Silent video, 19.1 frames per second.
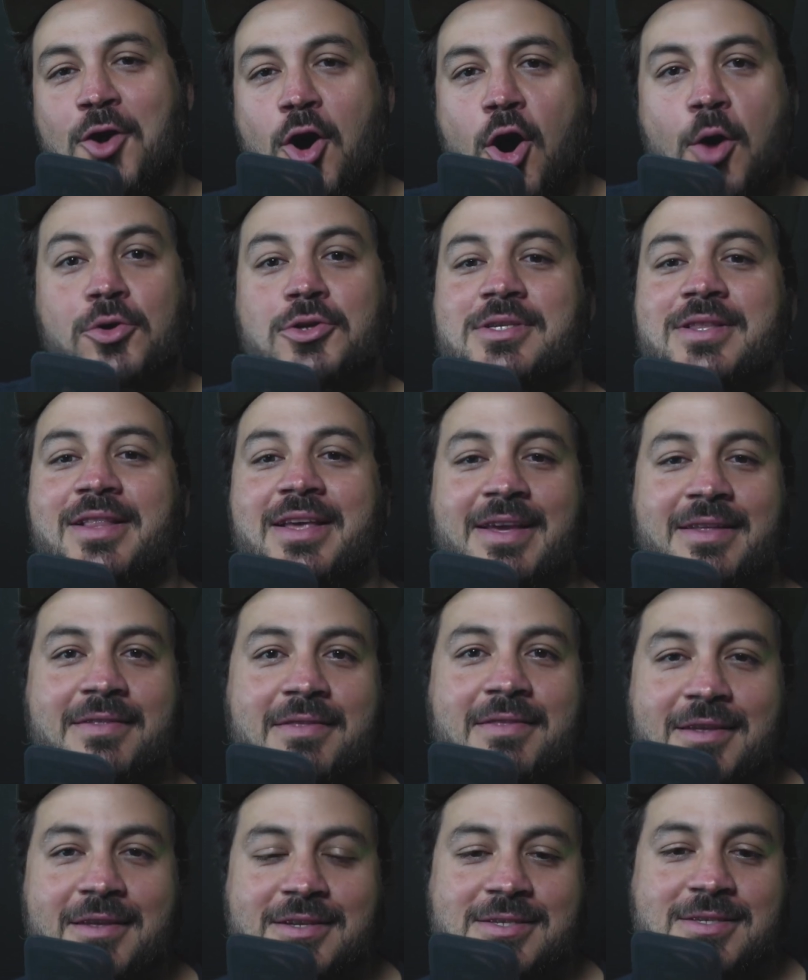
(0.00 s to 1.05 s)
obviously
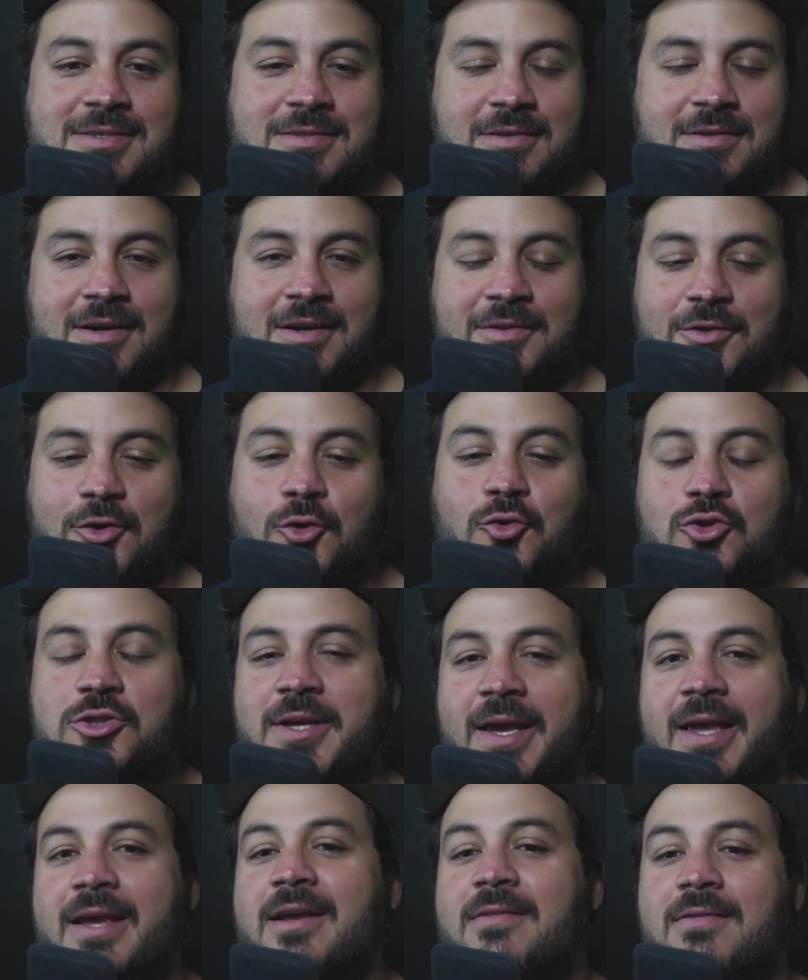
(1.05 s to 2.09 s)
this don't
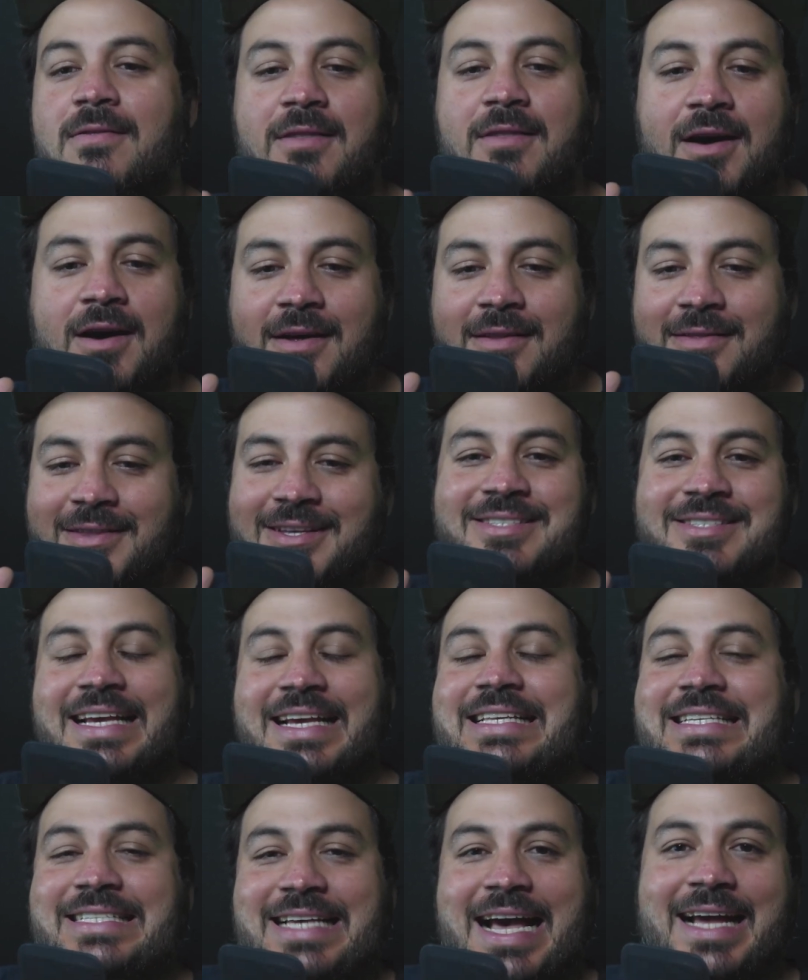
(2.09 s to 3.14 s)
take these
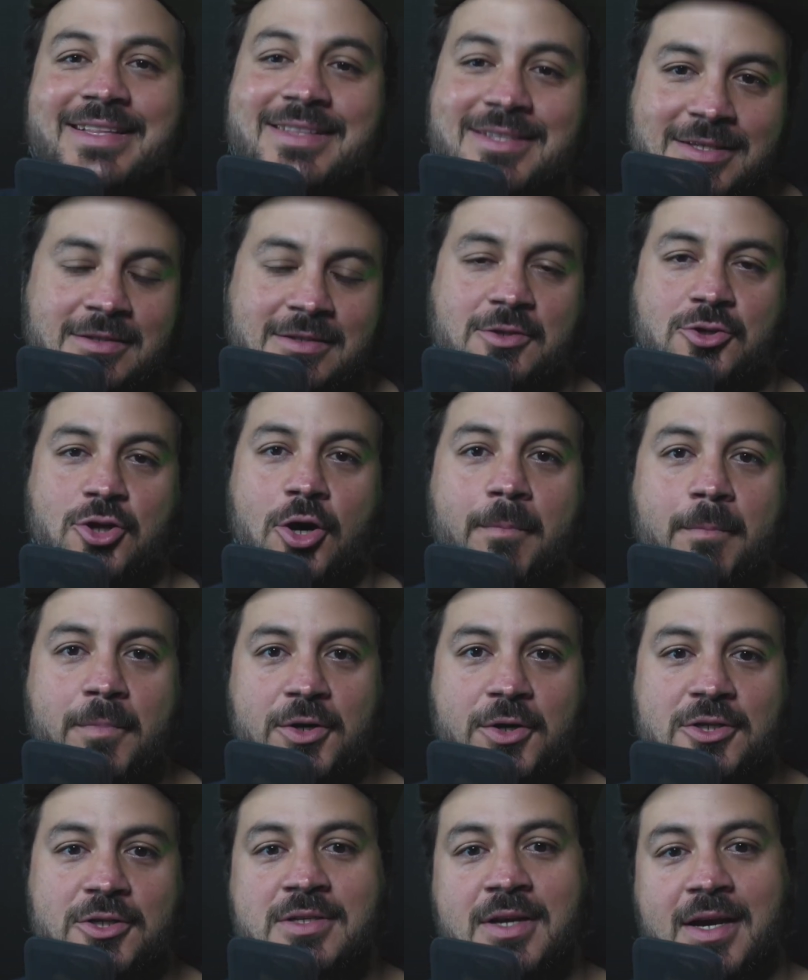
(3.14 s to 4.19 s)
exact
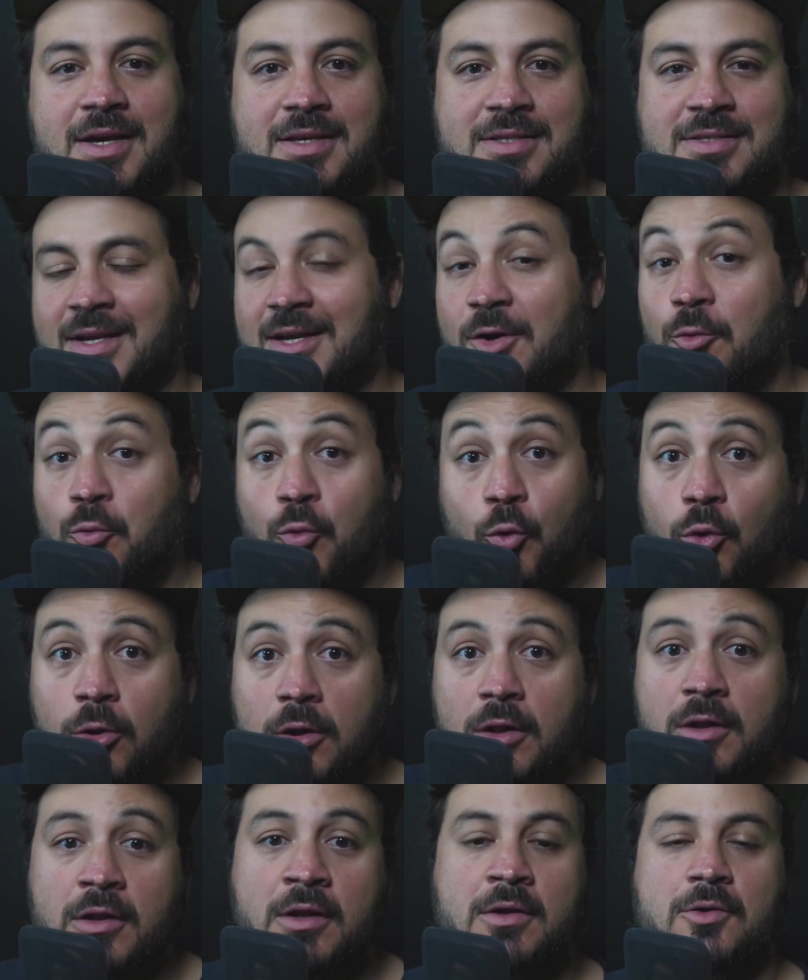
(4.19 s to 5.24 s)
numbers as a
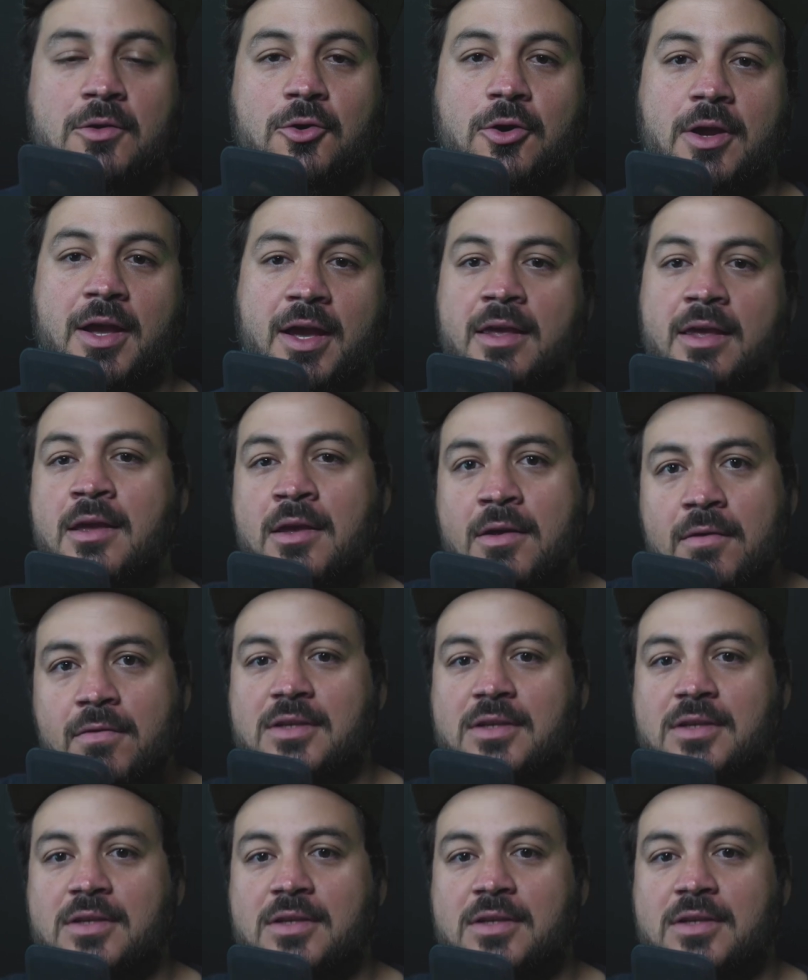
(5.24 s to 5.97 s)
rule, okay?